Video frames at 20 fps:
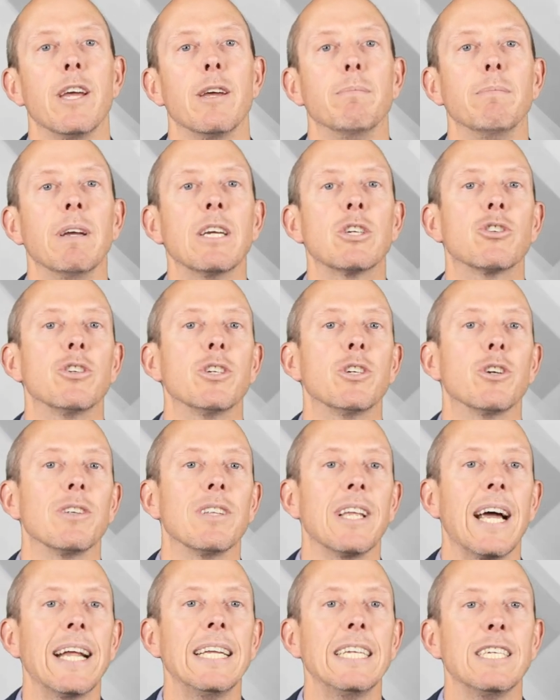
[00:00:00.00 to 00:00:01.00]
Make sure your
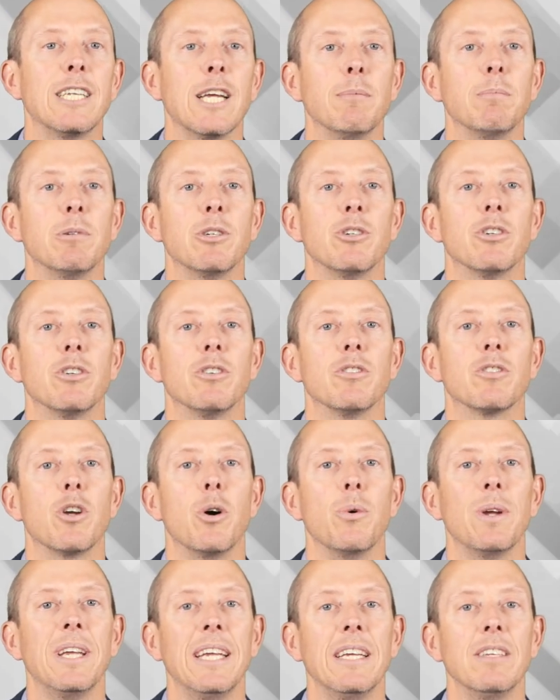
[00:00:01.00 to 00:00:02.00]
lighting temperature is
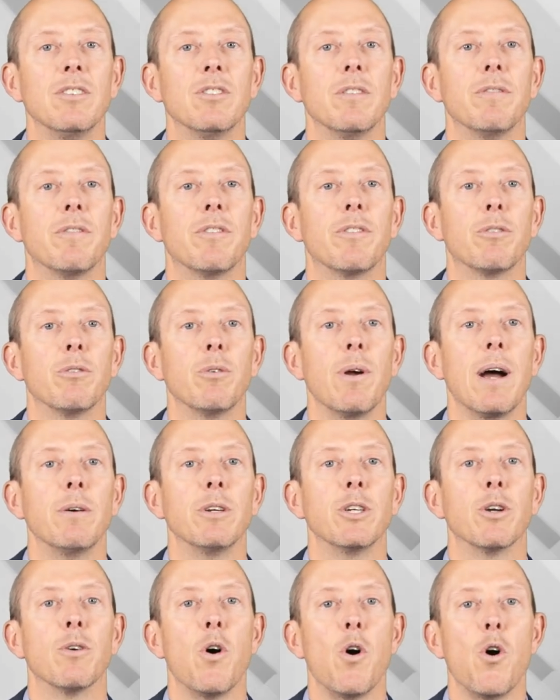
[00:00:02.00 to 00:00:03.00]
cohesive
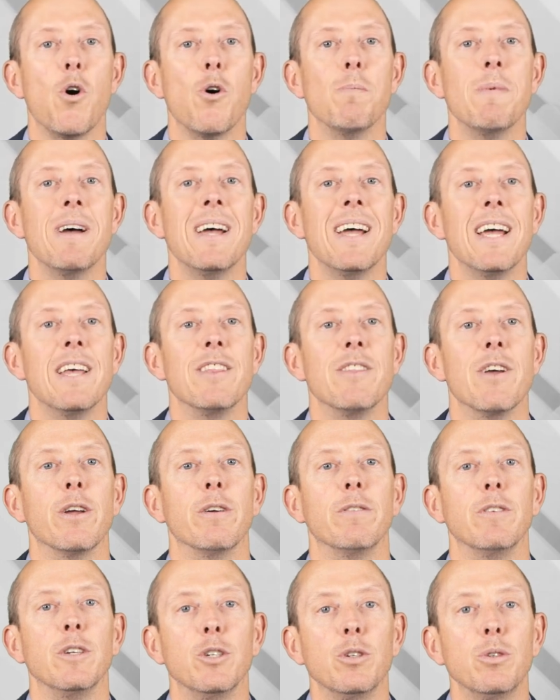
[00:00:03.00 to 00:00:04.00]
throughout your home, and
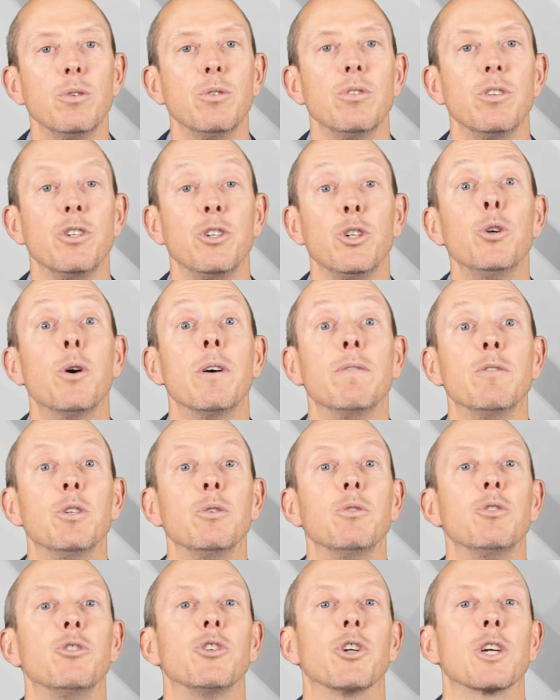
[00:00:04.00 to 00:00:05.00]
if you have
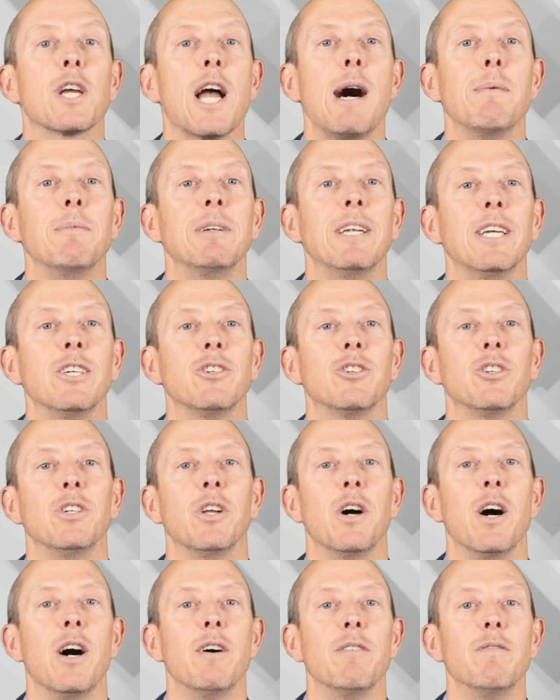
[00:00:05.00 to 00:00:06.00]
used your
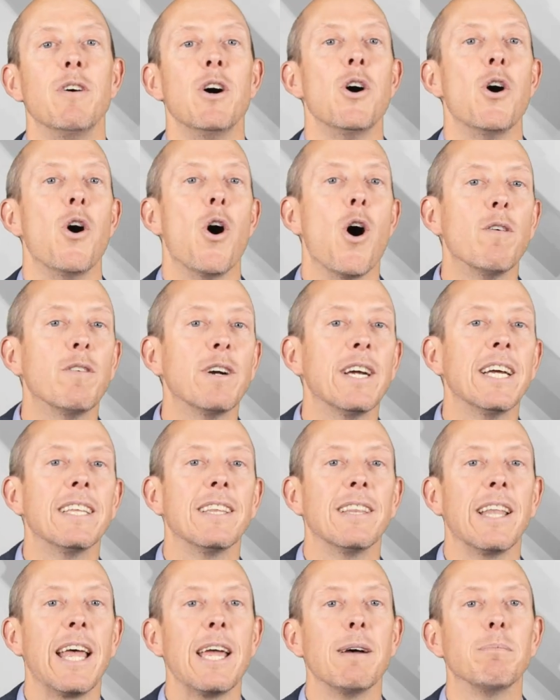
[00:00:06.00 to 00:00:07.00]
combination of
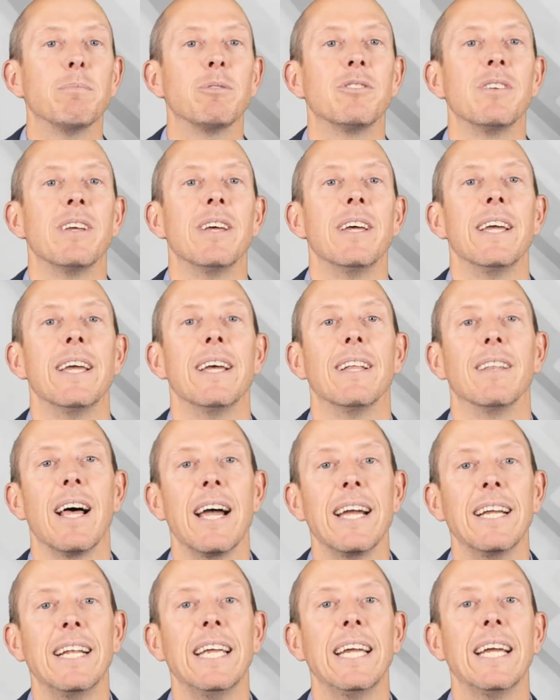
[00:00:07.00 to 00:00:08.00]
overhead lamps,
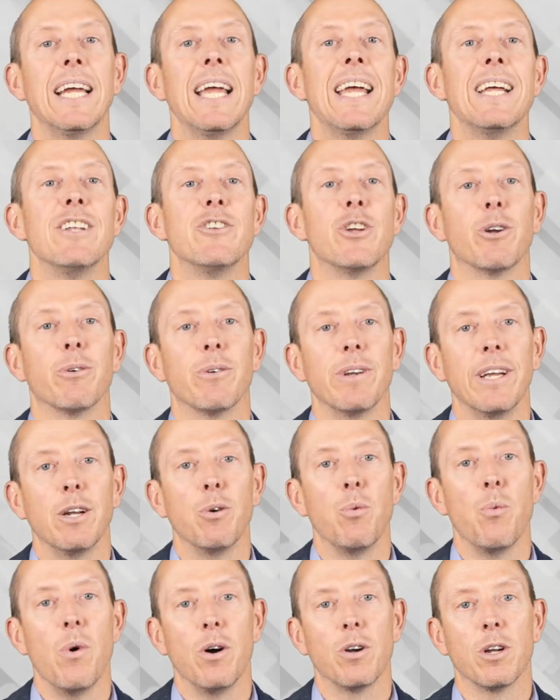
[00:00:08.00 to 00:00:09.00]
lighting to create
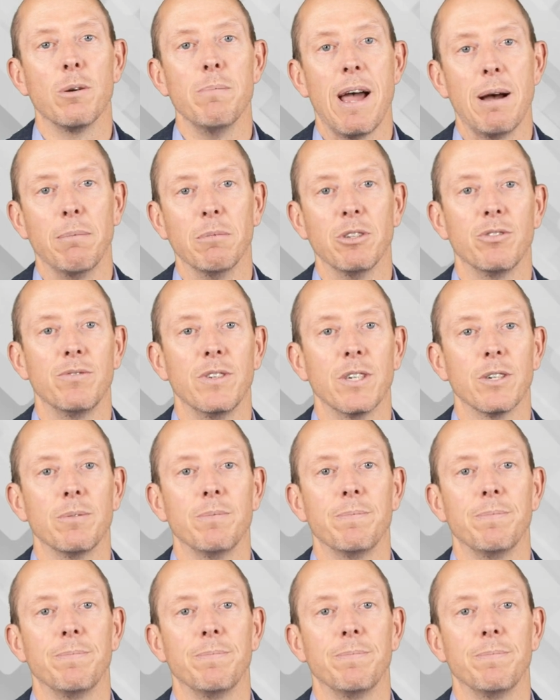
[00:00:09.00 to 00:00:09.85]
a welcome atmosphere.